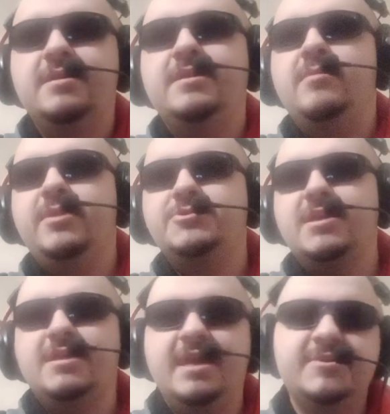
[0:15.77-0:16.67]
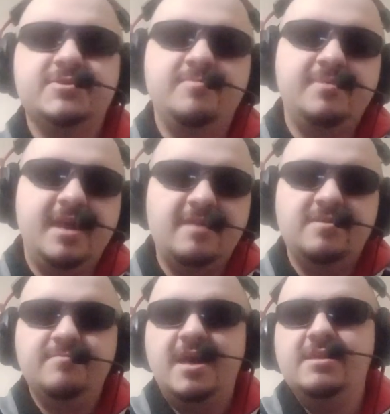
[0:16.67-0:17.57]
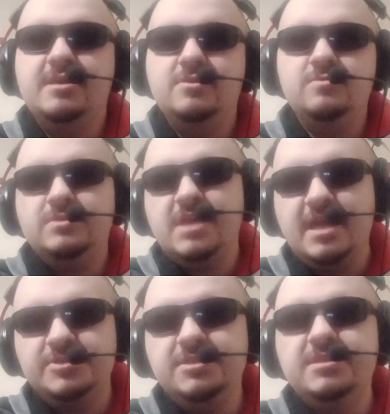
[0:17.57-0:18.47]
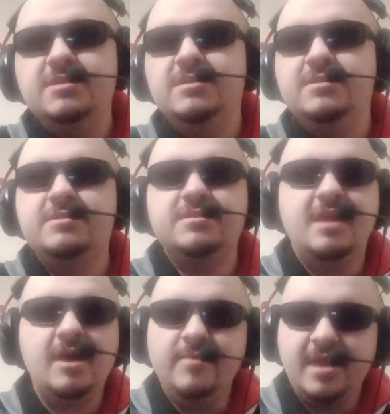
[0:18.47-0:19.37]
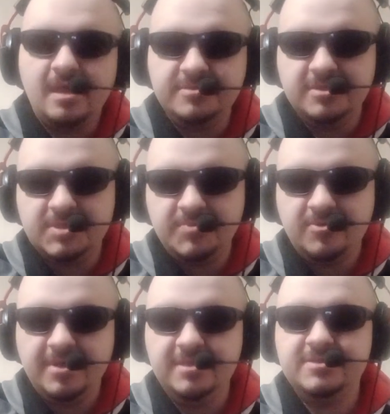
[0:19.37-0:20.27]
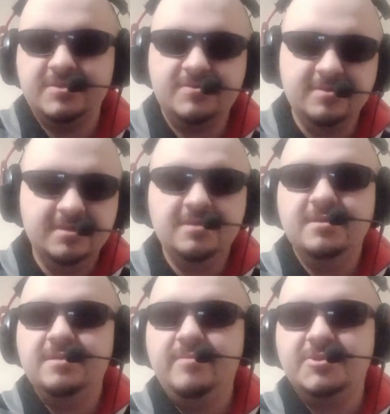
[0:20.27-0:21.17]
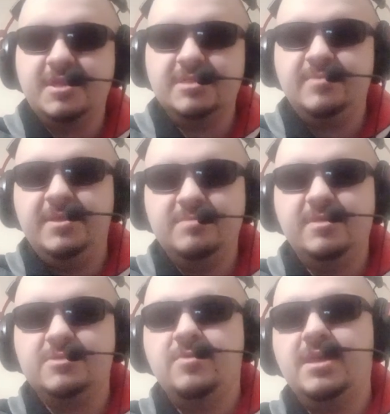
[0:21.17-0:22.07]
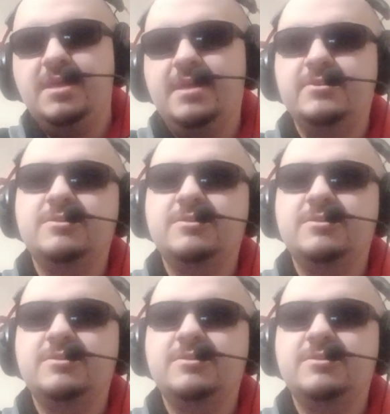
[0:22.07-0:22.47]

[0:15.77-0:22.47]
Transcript: Now, I'm going to try to catch up everybody on who Zach G is and how we got up to this point. So, let me try to explain this the best way I can.